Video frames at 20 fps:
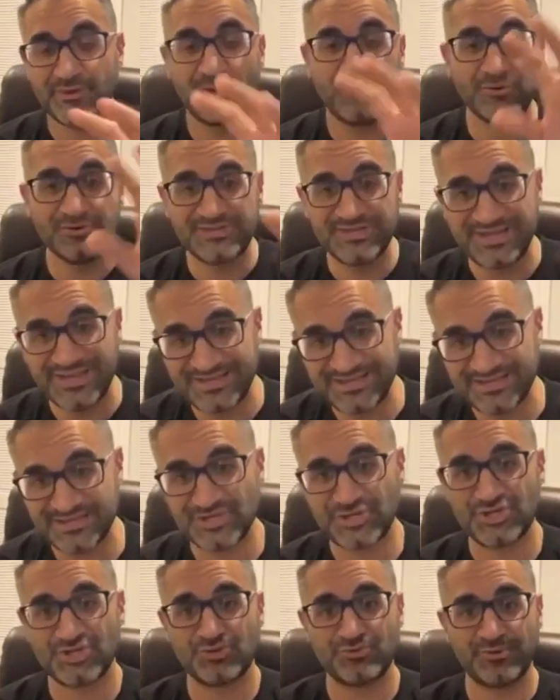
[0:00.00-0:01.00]
Those
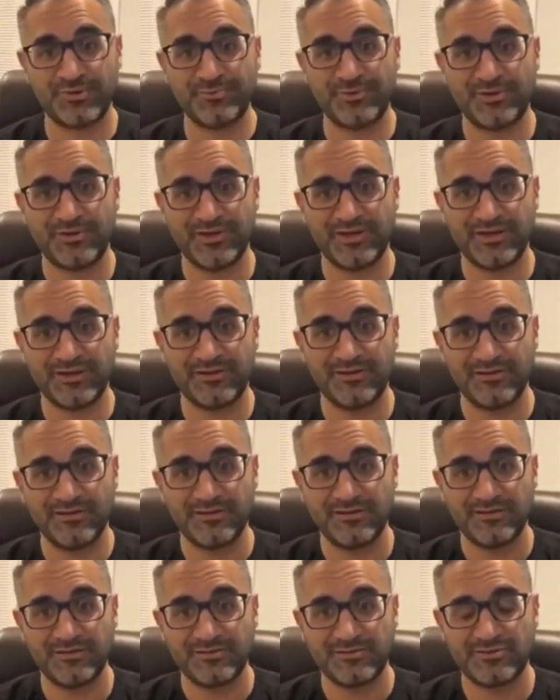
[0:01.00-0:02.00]
get distributed
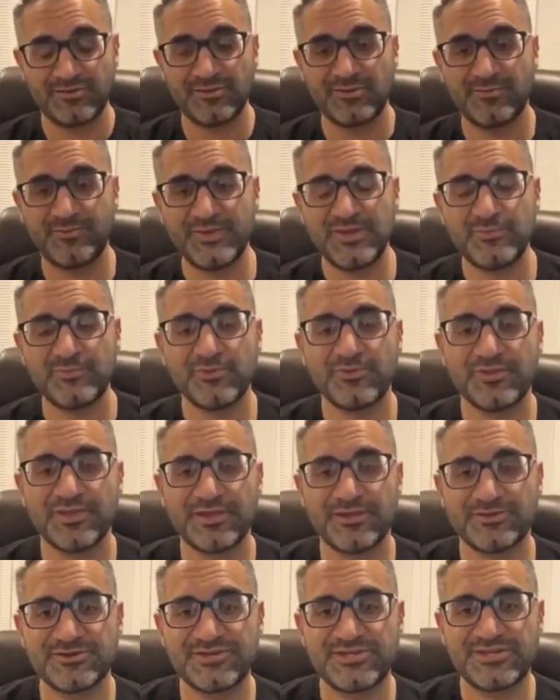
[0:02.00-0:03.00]
to the
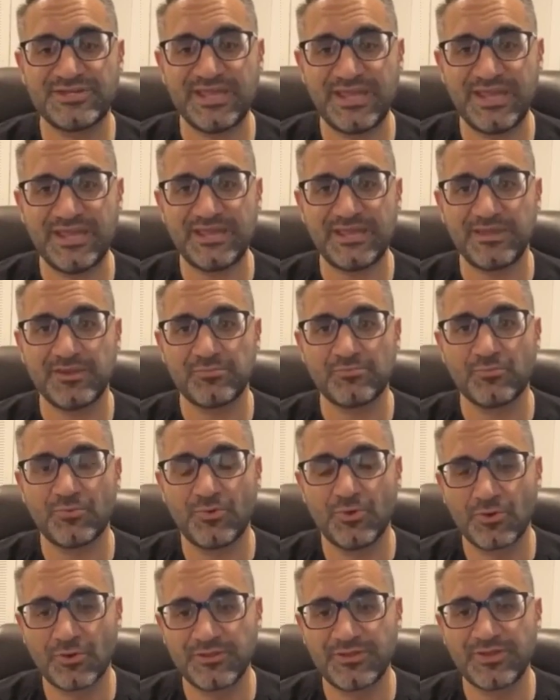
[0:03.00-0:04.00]
people that are staking
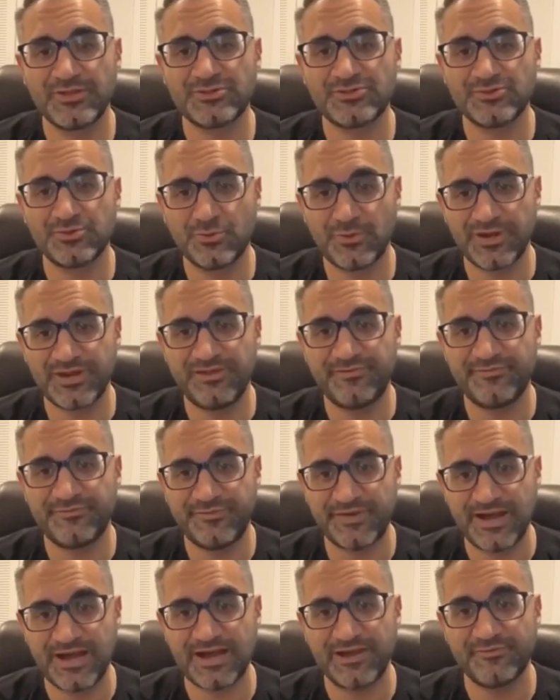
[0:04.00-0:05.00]
more than
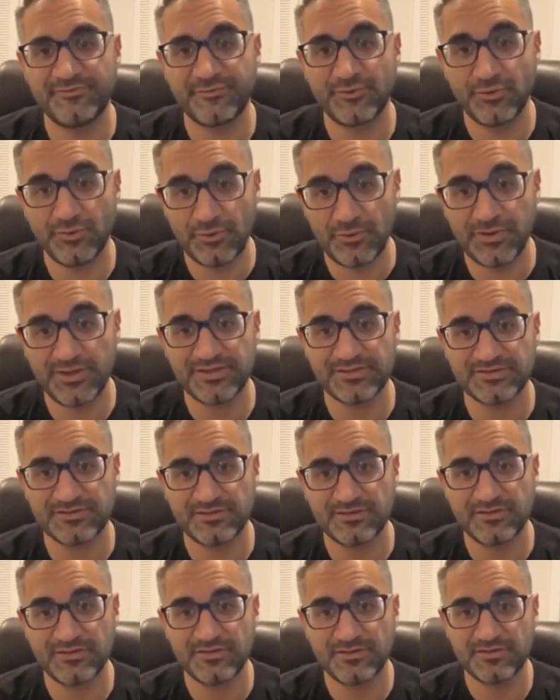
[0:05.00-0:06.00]
25
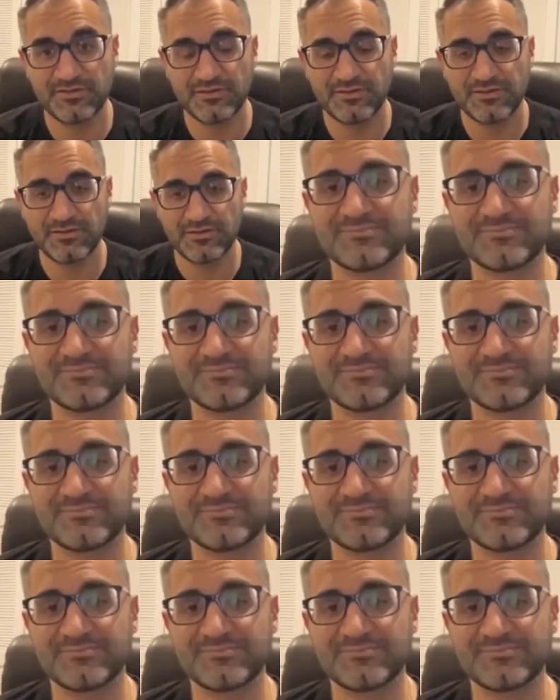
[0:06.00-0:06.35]
coins.